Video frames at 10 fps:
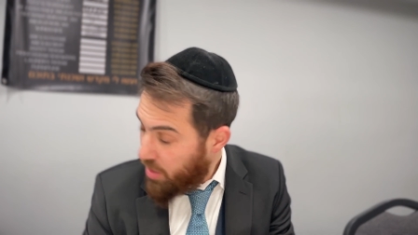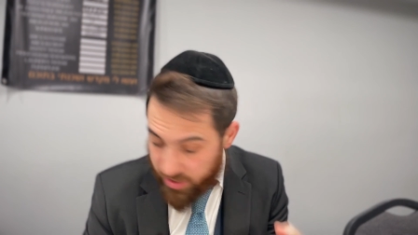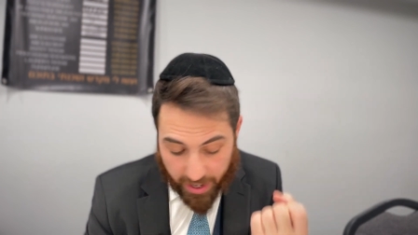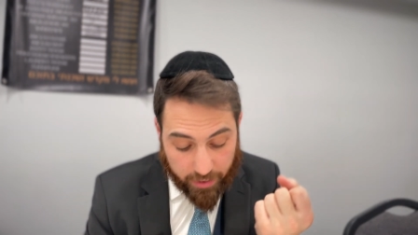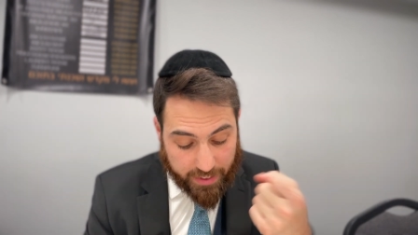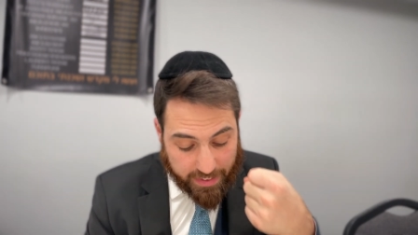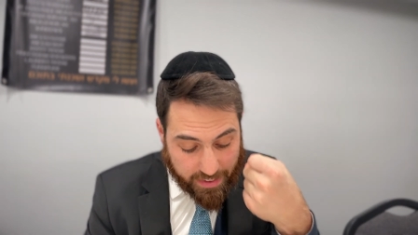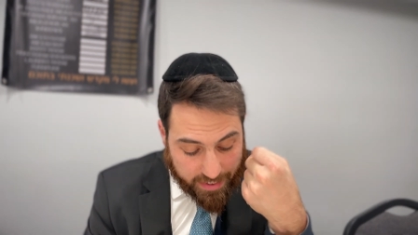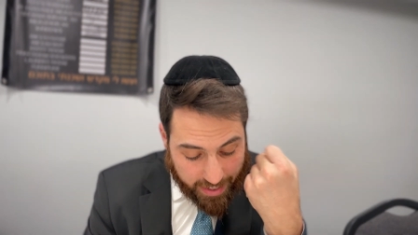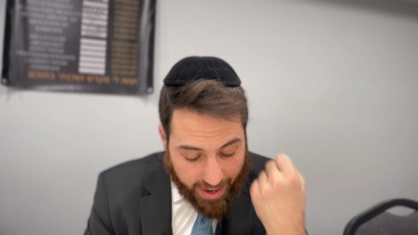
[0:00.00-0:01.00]
Sounds like
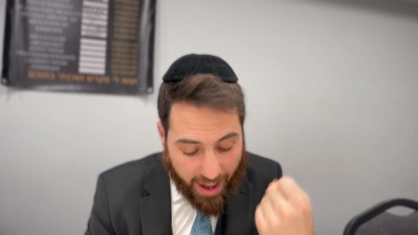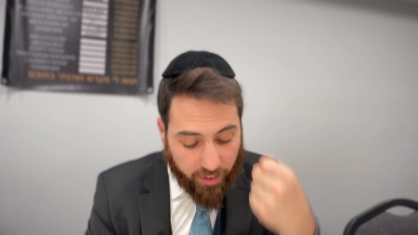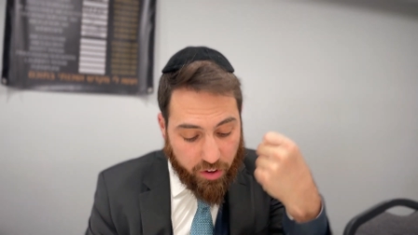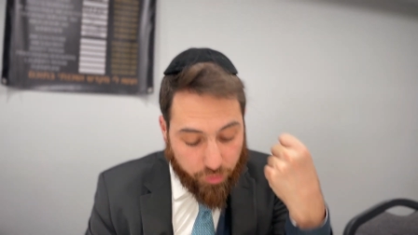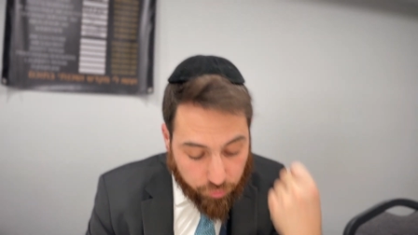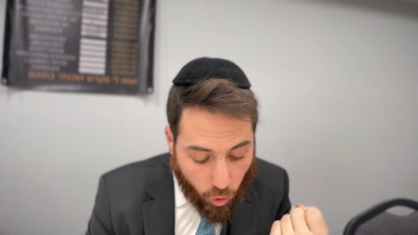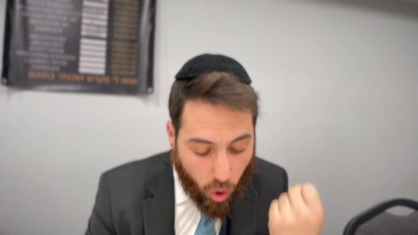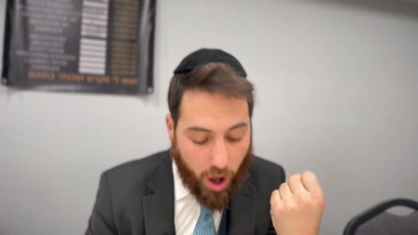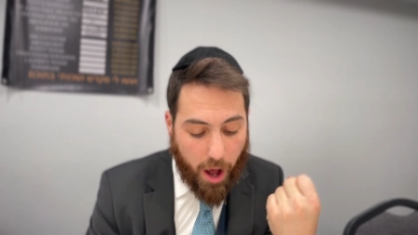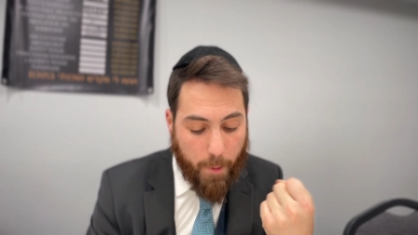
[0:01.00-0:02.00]
there's an inherent
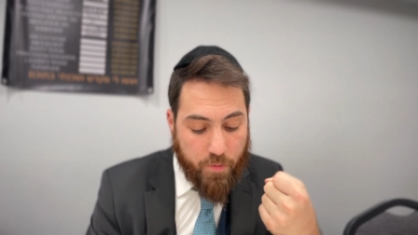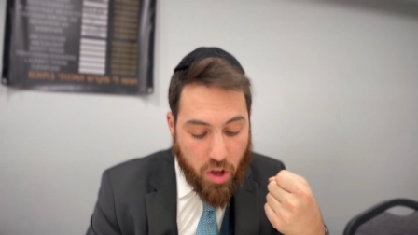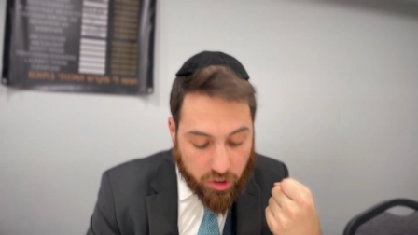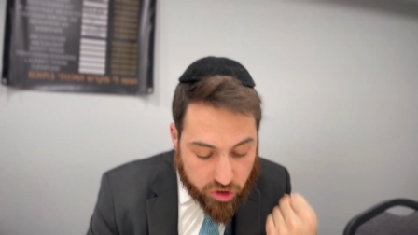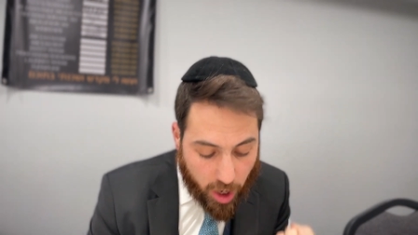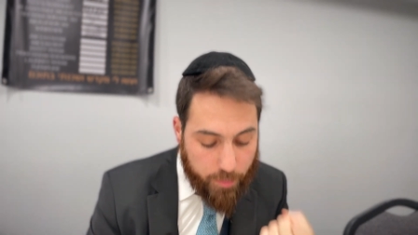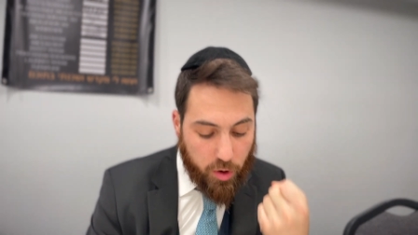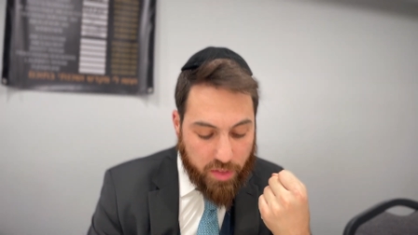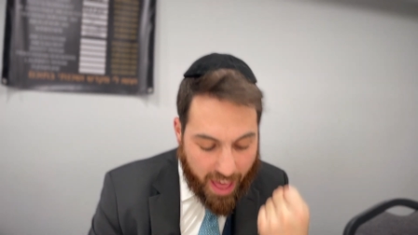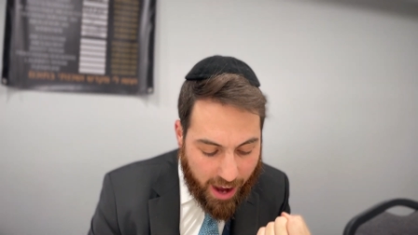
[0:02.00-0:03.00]
flaw.
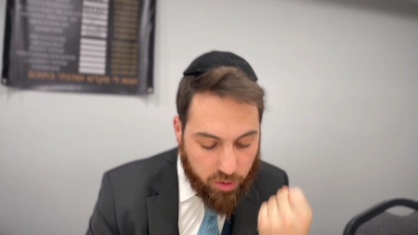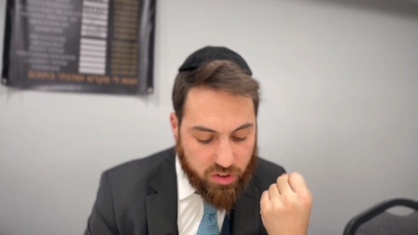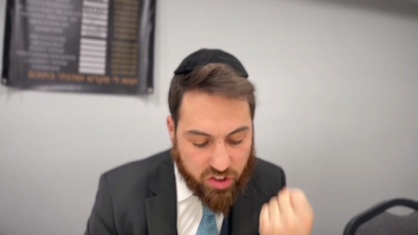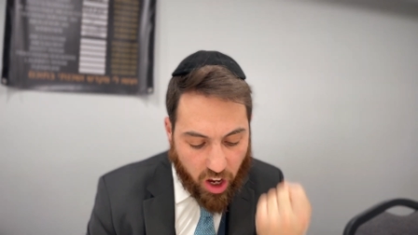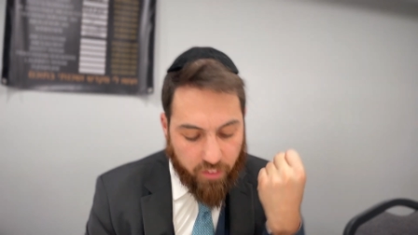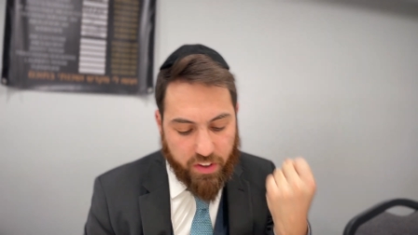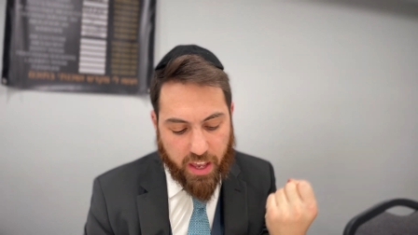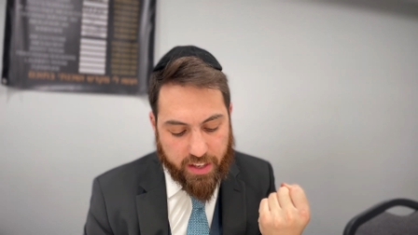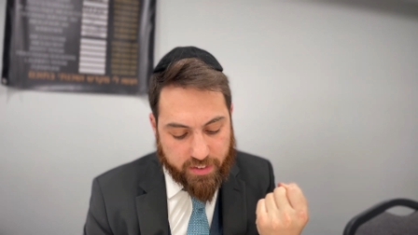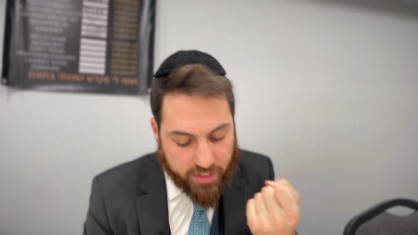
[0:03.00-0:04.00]
Something without
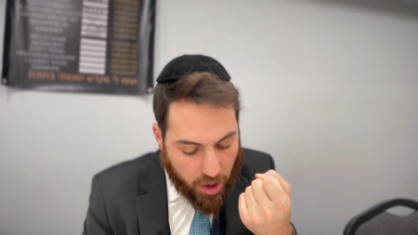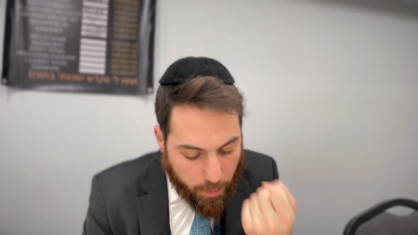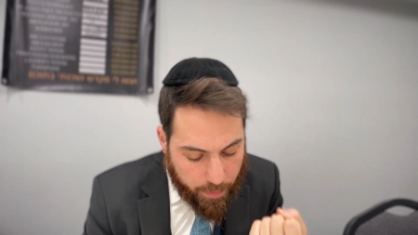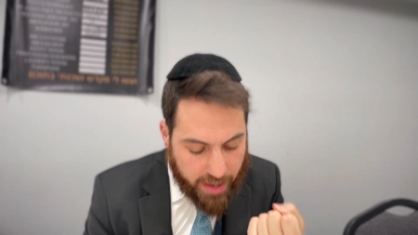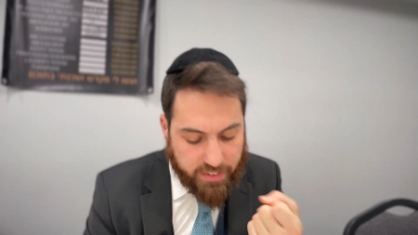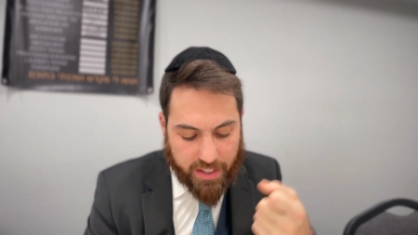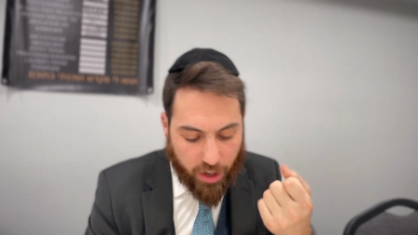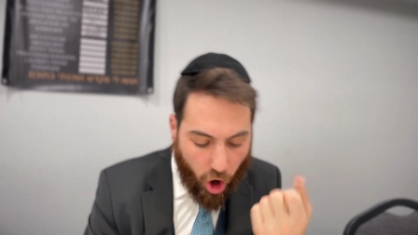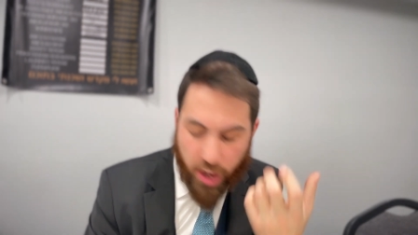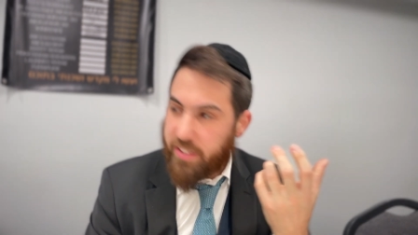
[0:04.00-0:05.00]
zavius makes it
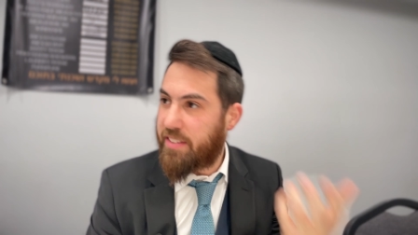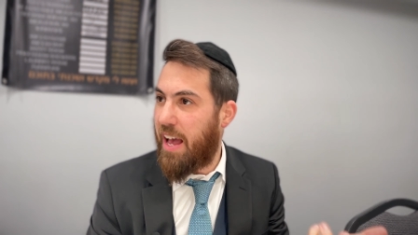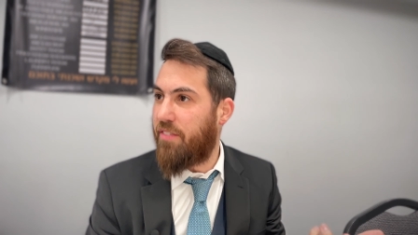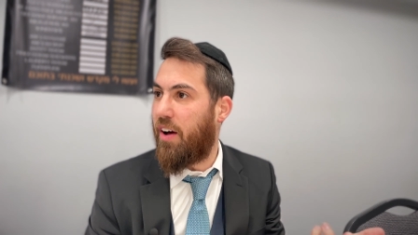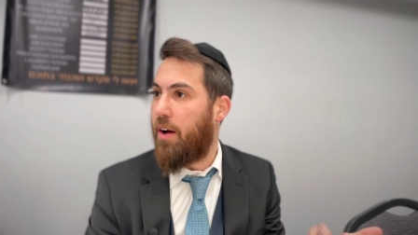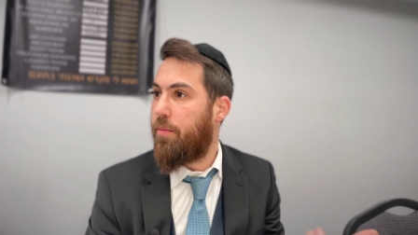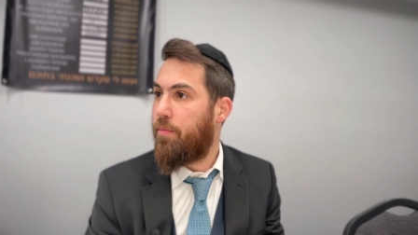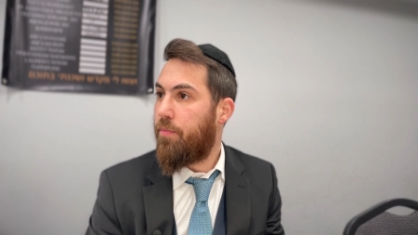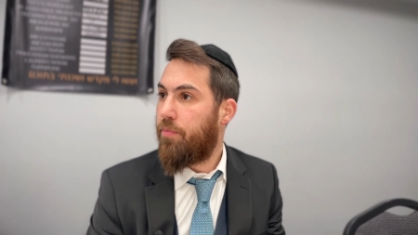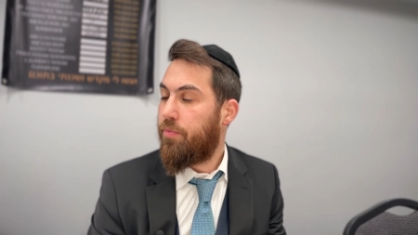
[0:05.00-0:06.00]
ice keva.
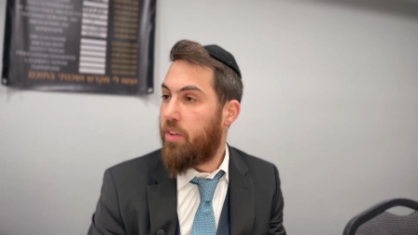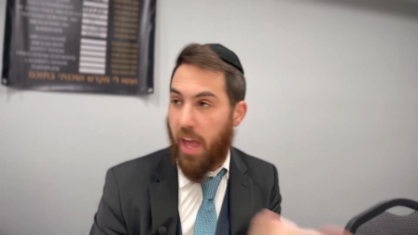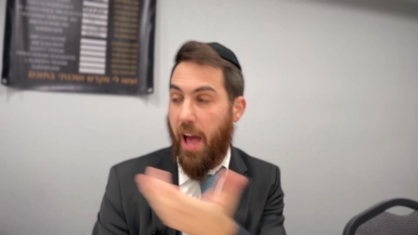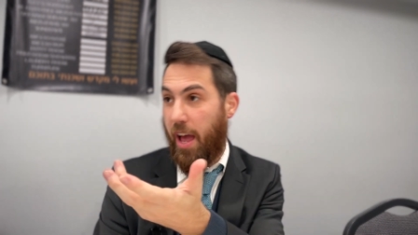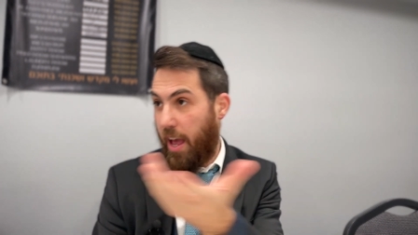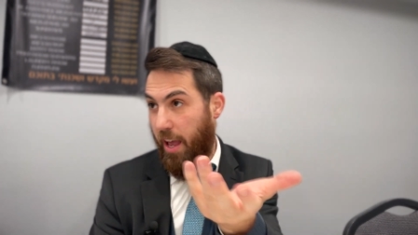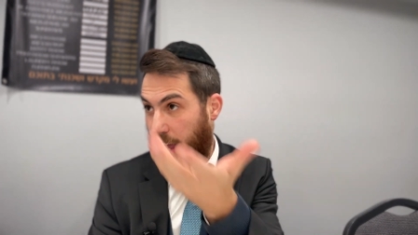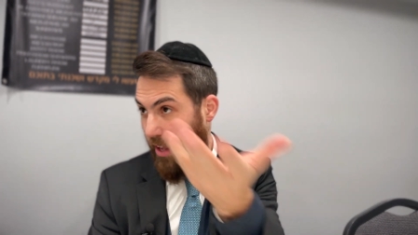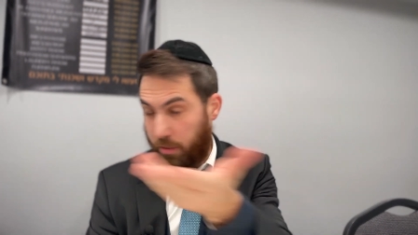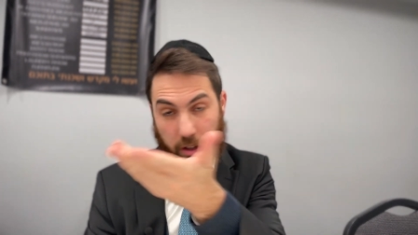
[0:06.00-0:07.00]
Yeah,
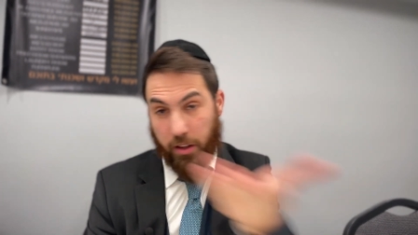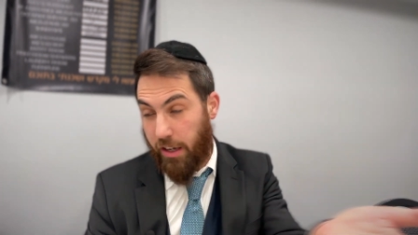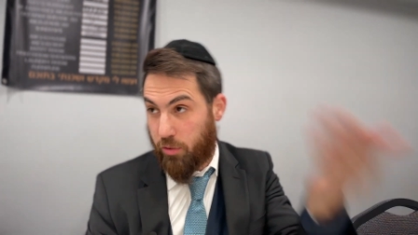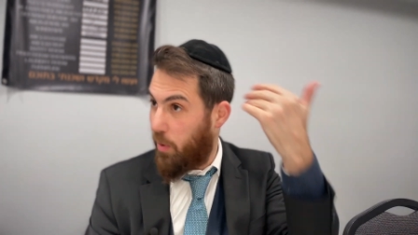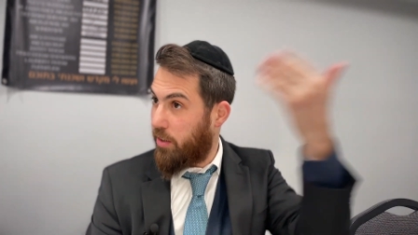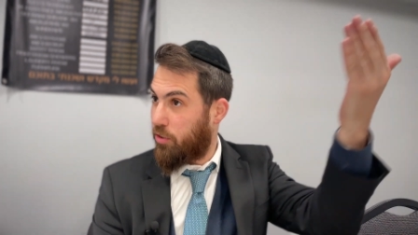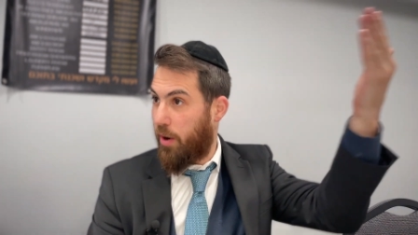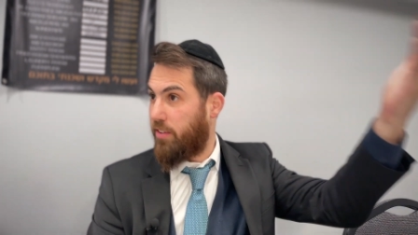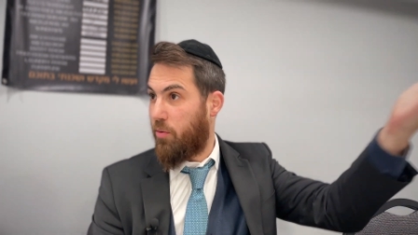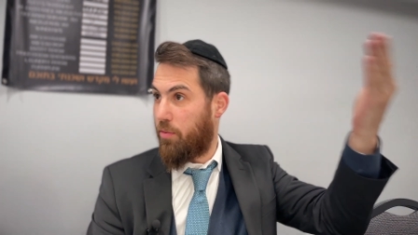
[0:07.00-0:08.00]
yeah, yeah, I just went
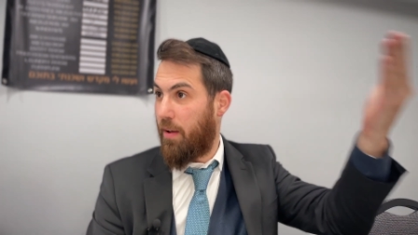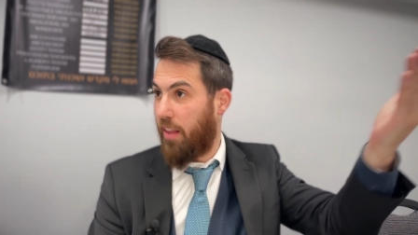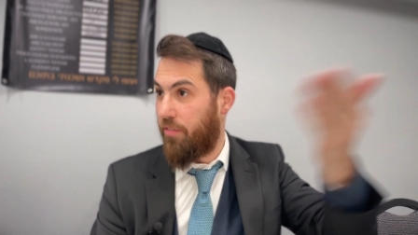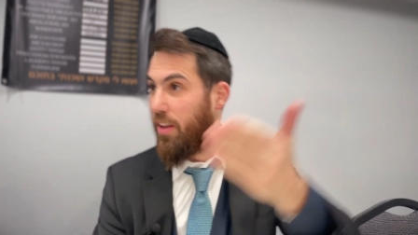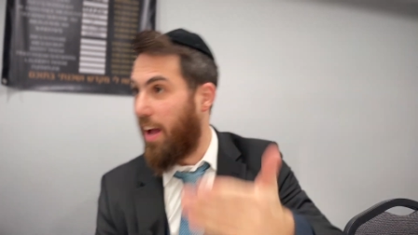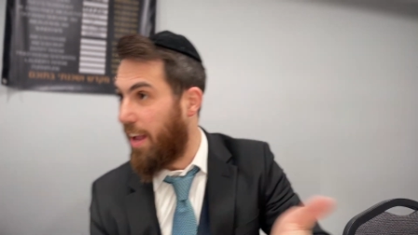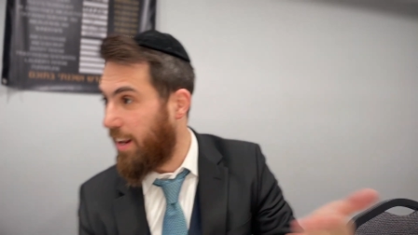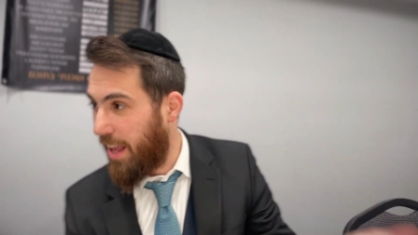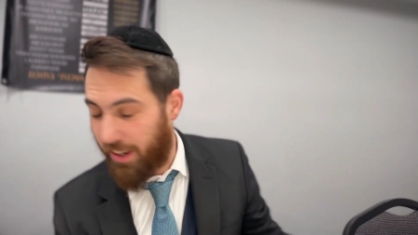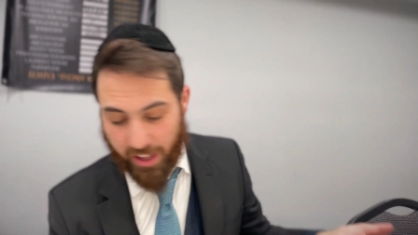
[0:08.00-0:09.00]
crazy with my life. Yeah, in,
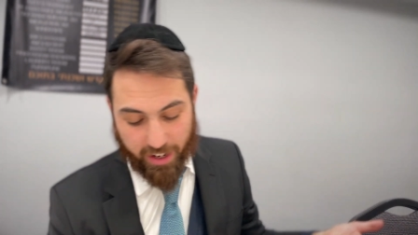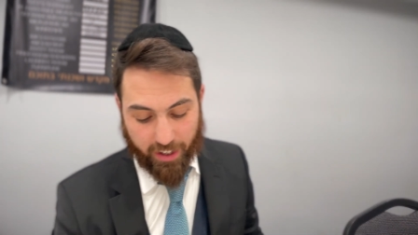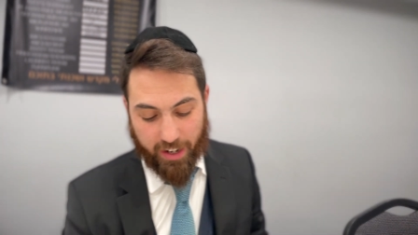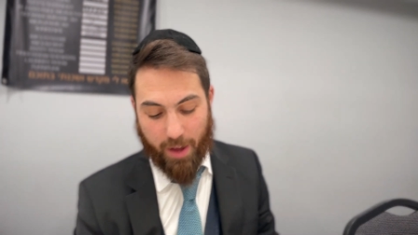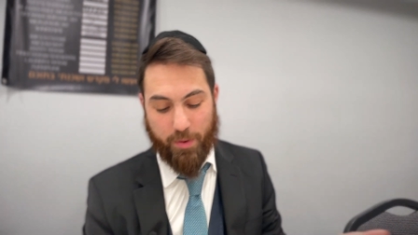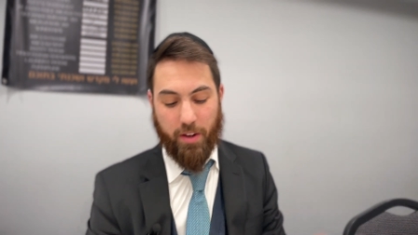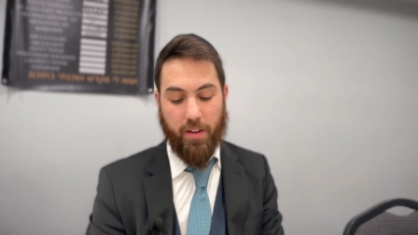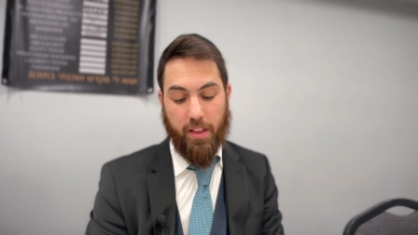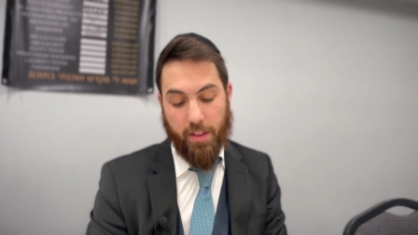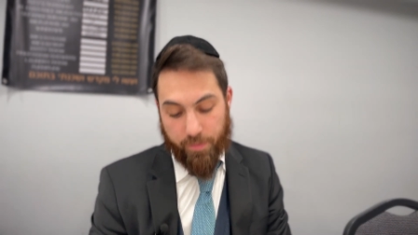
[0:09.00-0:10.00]
in, in a chanami.
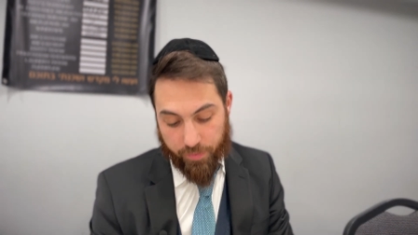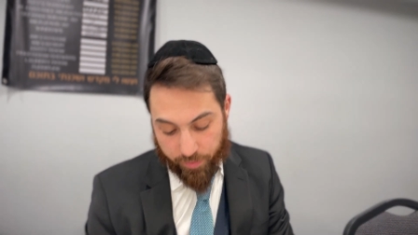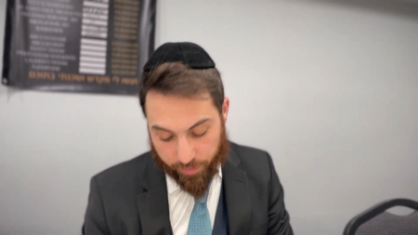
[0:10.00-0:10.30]
Yeah,